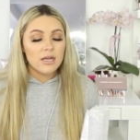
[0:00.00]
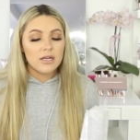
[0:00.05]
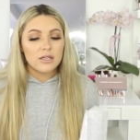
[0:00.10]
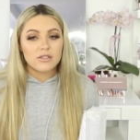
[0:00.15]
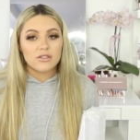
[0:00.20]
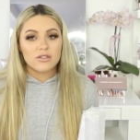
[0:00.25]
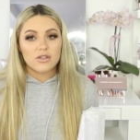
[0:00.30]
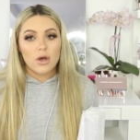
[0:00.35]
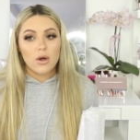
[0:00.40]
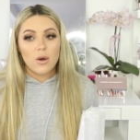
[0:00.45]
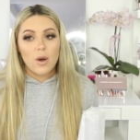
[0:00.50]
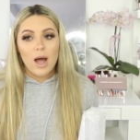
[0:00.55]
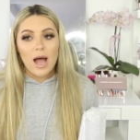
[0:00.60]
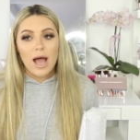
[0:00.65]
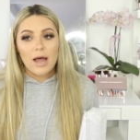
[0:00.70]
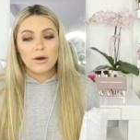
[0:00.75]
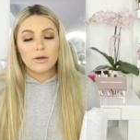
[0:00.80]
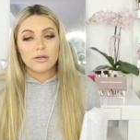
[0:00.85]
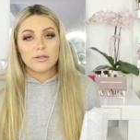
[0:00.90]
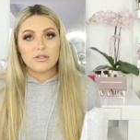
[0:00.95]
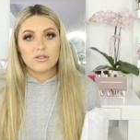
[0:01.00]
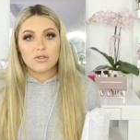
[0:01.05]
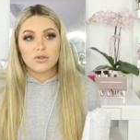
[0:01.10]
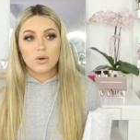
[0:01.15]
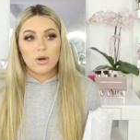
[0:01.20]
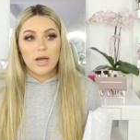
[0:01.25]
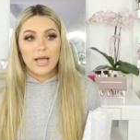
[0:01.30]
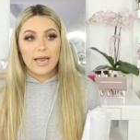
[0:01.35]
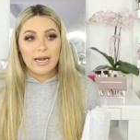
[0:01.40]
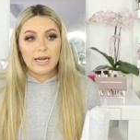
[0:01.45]
So I don't
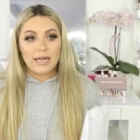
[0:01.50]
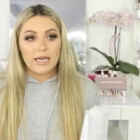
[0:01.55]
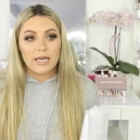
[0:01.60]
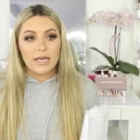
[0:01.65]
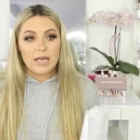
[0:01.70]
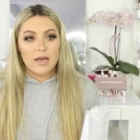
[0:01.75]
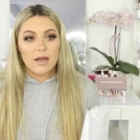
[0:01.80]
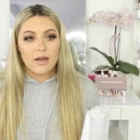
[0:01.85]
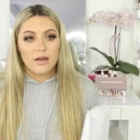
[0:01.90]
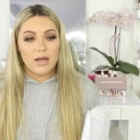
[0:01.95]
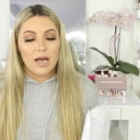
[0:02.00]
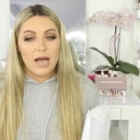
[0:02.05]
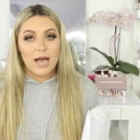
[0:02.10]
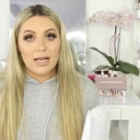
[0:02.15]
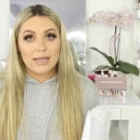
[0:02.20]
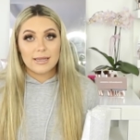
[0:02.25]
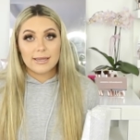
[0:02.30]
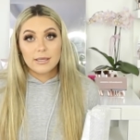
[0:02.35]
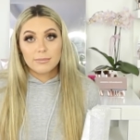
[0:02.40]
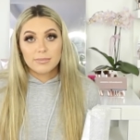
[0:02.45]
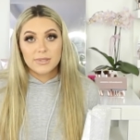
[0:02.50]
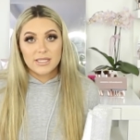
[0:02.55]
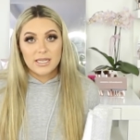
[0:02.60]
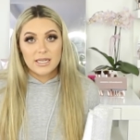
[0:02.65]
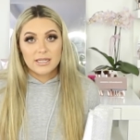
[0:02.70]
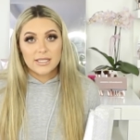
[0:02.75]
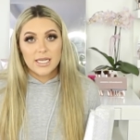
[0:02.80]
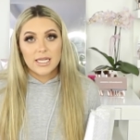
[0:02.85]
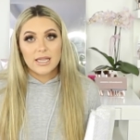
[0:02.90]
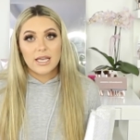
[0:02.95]
store any
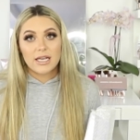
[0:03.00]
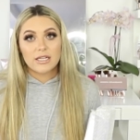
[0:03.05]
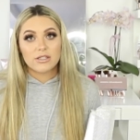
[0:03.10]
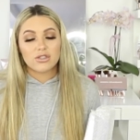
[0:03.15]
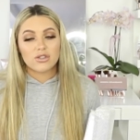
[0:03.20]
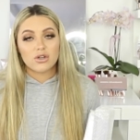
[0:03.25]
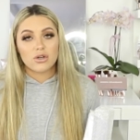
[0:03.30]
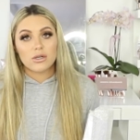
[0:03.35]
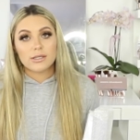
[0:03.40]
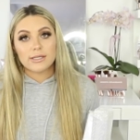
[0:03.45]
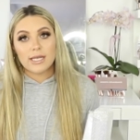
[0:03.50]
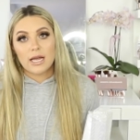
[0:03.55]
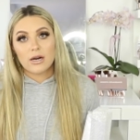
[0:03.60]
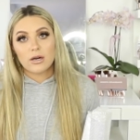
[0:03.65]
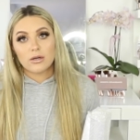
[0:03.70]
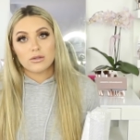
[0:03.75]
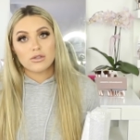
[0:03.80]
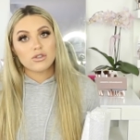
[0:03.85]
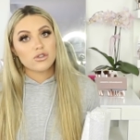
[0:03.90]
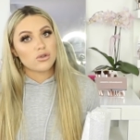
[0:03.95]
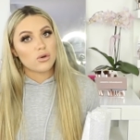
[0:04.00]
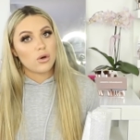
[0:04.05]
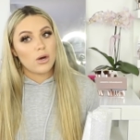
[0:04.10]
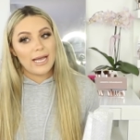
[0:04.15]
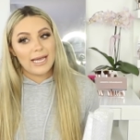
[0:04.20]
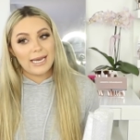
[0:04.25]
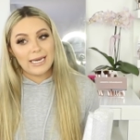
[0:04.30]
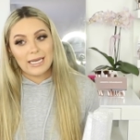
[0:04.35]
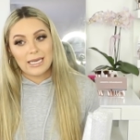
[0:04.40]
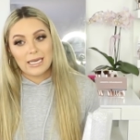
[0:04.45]
lipsticks in these drawers. I don't store
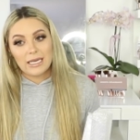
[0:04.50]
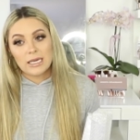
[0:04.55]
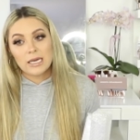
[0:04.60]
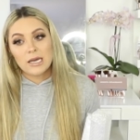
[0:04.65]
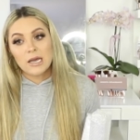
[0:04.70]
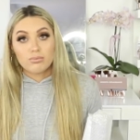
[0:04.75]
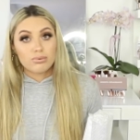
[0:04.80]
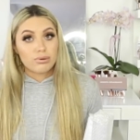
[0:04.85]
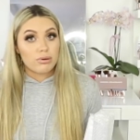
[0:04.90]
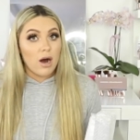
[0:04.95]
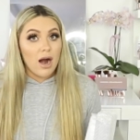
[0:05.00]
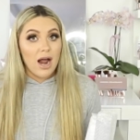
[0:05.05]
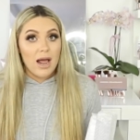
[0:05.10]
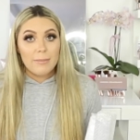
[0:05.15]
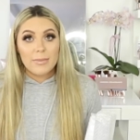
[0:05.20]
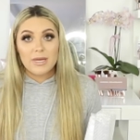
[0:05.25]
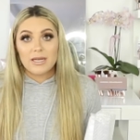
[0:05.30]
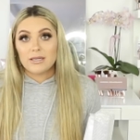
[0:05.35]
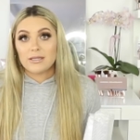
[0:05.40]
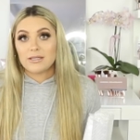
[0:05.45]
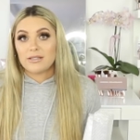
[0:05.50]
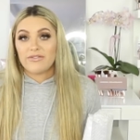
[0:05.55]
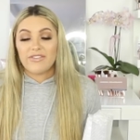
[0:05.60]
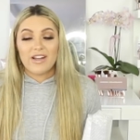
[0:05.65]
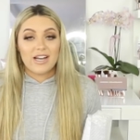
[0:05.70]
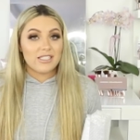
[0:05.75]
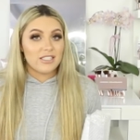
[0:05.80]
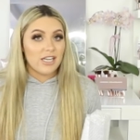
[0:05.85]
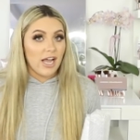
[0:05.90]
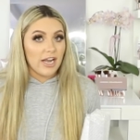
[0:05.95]
any primers,
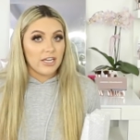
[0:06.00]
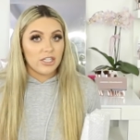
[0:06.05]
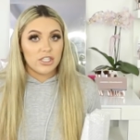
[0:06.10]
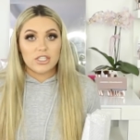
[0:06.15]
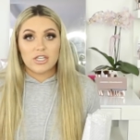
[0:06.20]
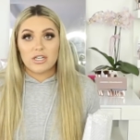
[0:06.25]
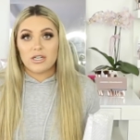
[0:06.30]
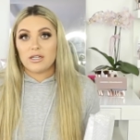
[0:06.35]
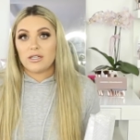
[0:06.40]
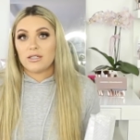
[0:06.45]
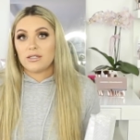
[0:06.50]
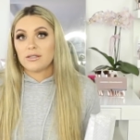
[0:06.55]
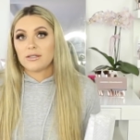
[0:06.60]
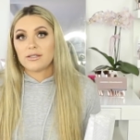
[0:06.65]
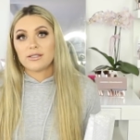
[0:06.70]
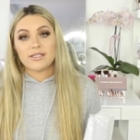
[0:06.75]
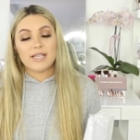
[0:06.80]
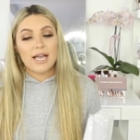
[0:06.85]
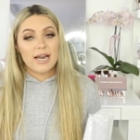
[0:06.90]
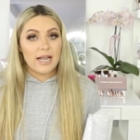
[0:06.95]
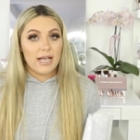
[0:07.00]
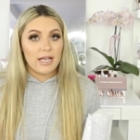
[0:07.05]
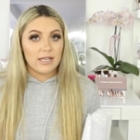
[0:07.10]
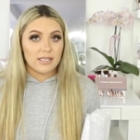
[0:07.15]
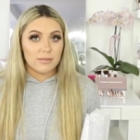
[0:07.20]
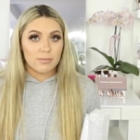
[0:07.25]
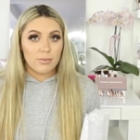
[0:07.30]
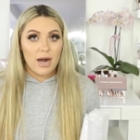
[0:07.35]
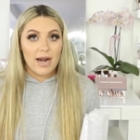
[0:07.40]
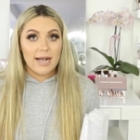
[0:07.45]
foundations, setting
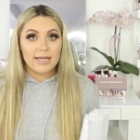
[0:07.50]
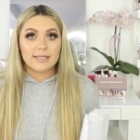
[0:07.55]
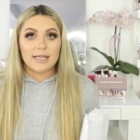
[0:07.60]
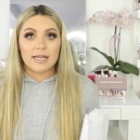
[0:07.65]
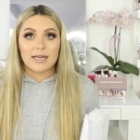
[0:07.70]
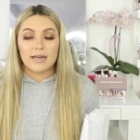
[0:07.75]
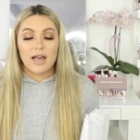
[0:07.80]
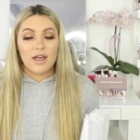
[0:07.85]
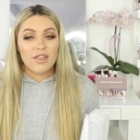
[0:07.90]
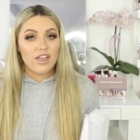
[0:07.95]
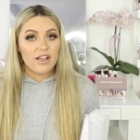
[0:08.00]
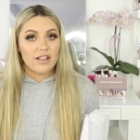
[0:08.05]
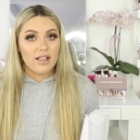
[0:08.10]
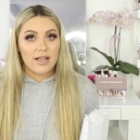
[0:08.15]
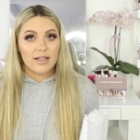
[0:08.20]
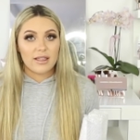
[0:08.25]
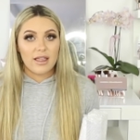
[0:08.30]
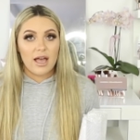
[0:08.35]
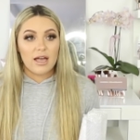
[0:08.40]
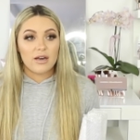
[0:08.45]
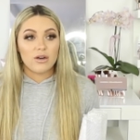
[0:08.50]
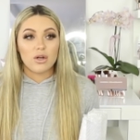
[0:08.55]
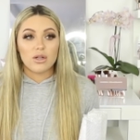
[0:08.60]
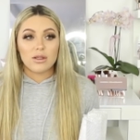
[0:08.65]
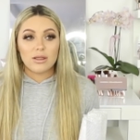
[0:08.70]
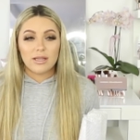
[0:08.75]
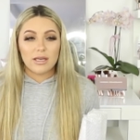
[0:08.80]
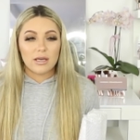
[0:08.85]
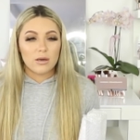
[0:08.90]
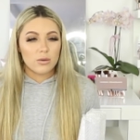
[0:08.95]
sprays, nothing like that. No
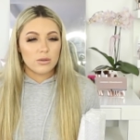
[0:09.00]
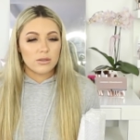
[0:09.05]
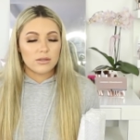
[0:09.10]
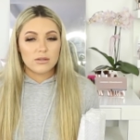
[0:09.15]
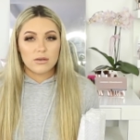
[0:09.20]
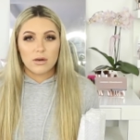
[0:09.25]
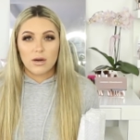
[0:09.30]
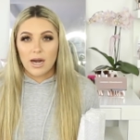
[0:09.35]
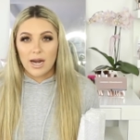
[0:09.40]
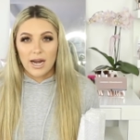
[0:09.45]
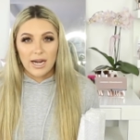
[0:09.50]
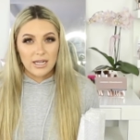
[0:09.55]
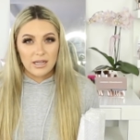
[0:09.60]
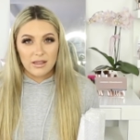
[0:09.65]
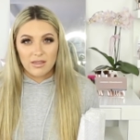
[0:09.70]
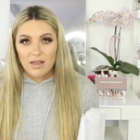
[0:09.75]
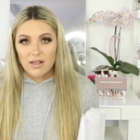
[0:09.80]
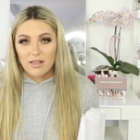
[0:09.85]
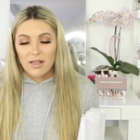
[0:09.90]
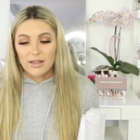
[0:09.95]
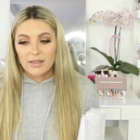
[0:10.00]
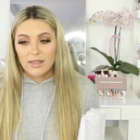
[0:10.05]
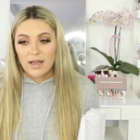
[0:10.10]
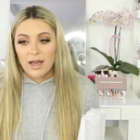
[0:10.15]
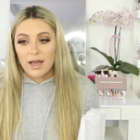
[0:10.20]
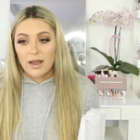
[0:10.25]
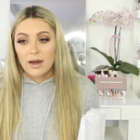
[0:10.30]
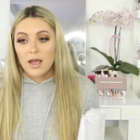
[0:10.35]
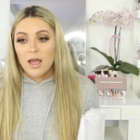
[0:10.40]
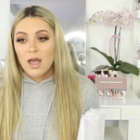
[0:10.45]
liquids or anything like
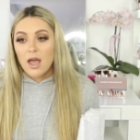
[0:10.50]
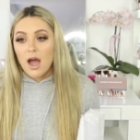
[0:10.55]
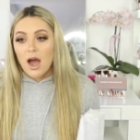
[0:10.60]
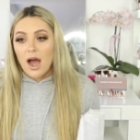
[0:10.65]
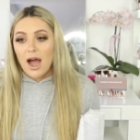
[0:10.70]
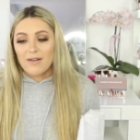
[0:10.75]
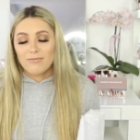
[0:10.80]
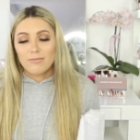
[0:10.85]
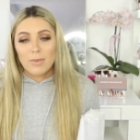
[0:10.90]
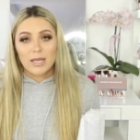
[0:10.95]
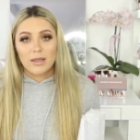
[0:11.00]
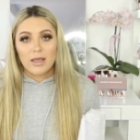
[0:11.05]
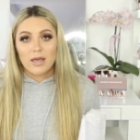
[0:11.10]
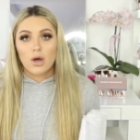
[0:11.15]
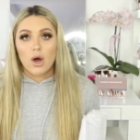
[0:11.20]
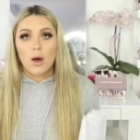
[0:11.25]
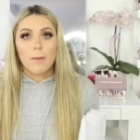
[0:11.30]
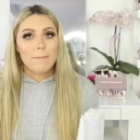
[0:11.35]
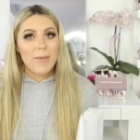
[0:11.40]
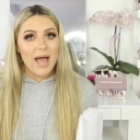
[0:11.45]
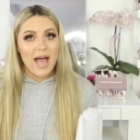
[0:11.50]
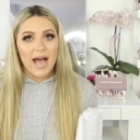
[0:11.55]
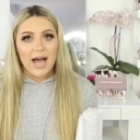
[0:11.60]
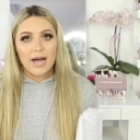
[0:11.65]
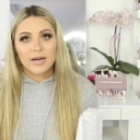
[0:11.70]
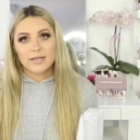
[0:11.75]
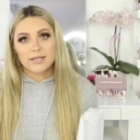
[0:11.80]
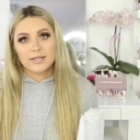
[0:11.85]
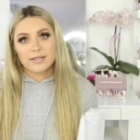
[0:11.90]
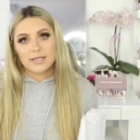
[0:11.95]
that. I've mainly got
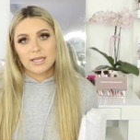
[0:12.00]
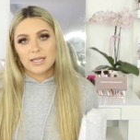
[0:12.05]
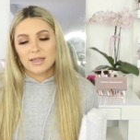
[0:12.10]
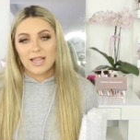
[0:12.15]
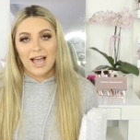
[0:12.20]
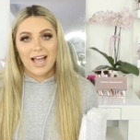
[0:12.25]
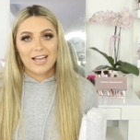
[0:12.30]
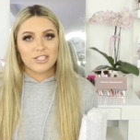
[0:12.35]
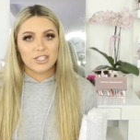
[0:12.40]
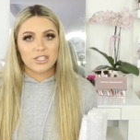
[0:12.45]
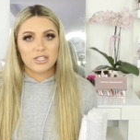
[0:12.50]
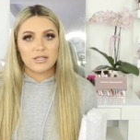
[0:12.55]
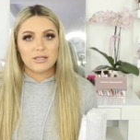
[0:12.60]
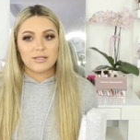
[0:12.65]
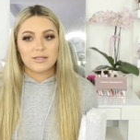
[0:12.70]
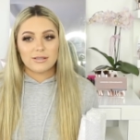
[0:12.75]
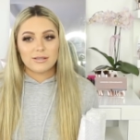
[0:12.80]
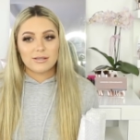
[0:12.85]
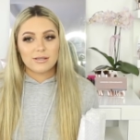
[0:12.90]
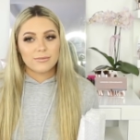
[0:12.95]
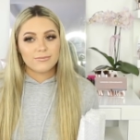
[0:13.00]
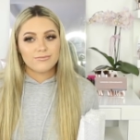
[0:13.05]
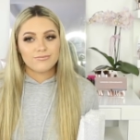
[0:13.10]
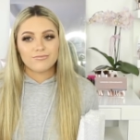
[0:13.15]
powders, lashes,